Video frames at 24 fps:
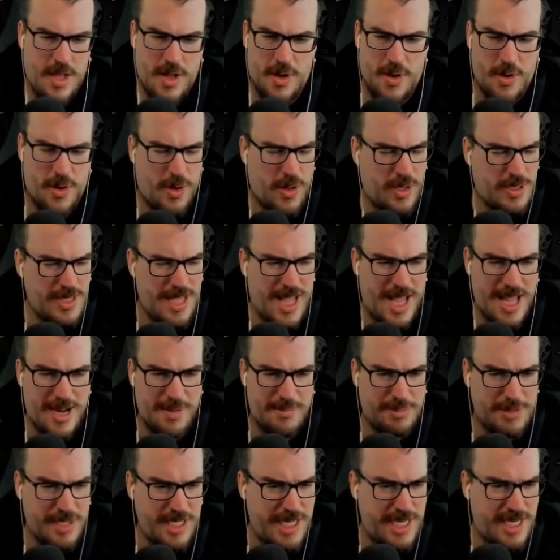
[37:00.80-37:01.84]
Whole lot
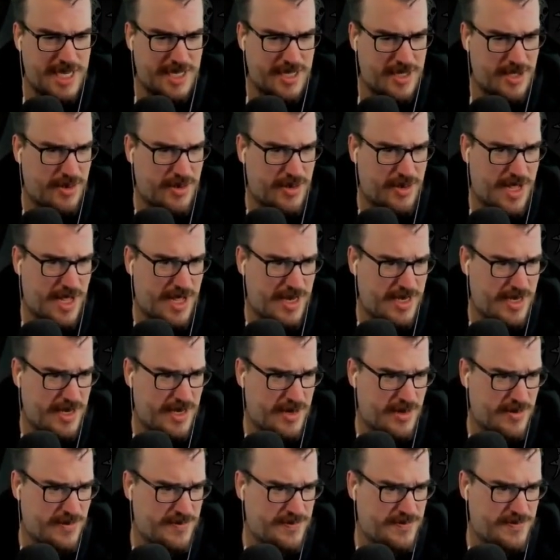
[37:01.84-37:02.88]
of bleeding going on
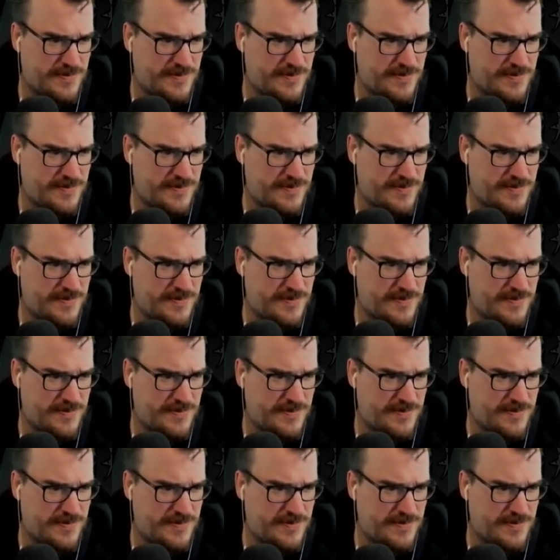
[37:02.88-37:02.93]
here.